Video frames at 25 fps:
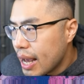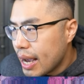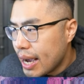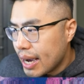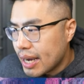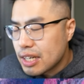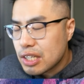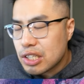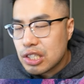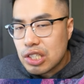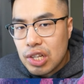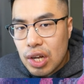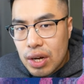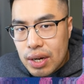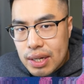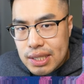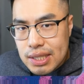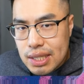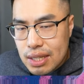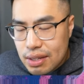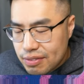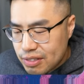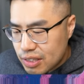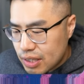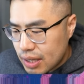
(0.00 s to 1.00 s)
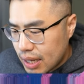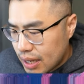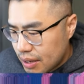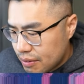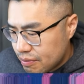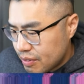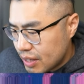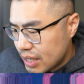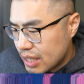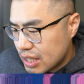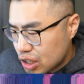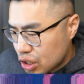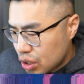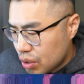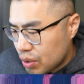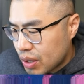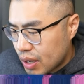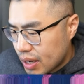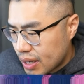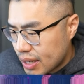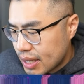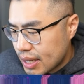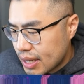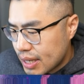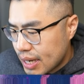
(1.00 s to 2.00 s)
And as long as they have the Skull
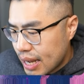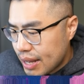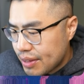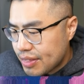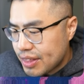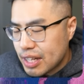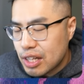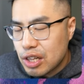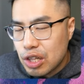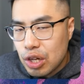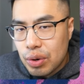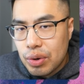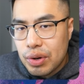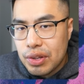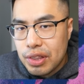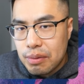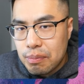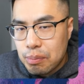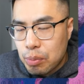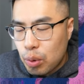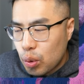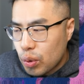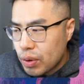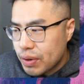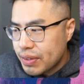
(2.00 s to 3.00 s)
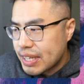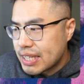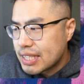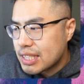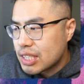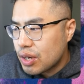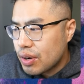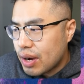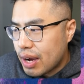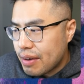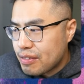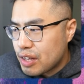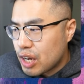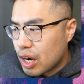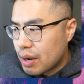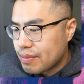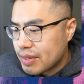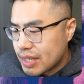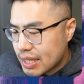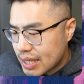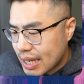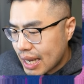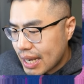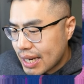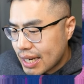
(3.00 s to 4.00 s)
Guardian and the low on the board, they still have the
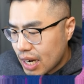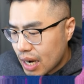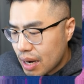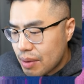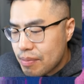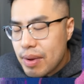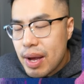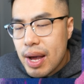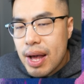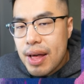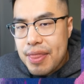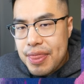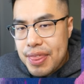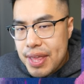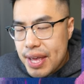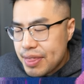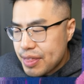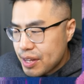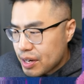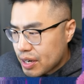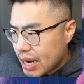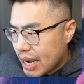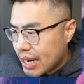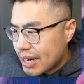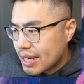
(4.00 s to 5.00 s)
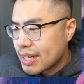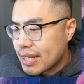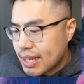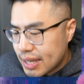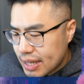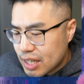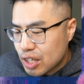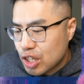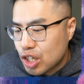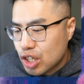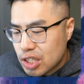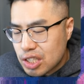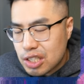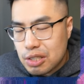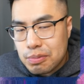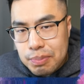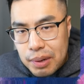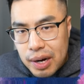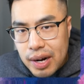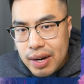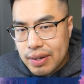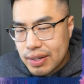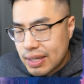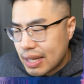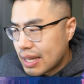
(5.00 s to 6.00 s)
Omni Negate up, then they're kind of in a good
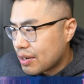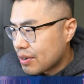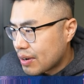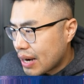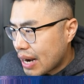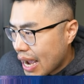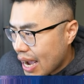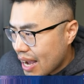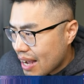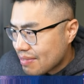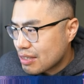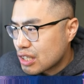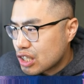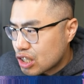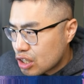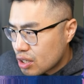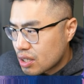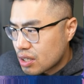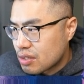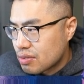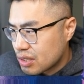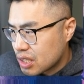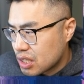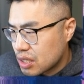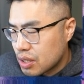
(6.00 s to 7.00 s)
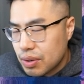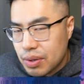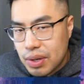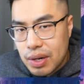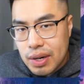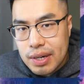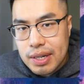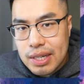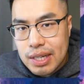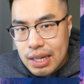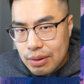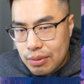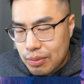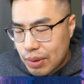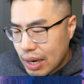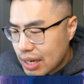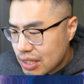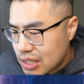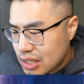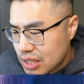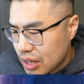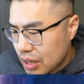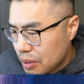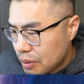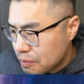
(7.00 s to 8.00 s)
spot. They don't have to search for Skull Guardian, right?
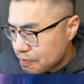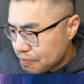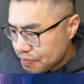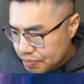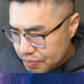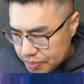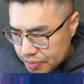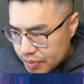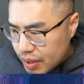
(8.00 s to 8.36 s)
So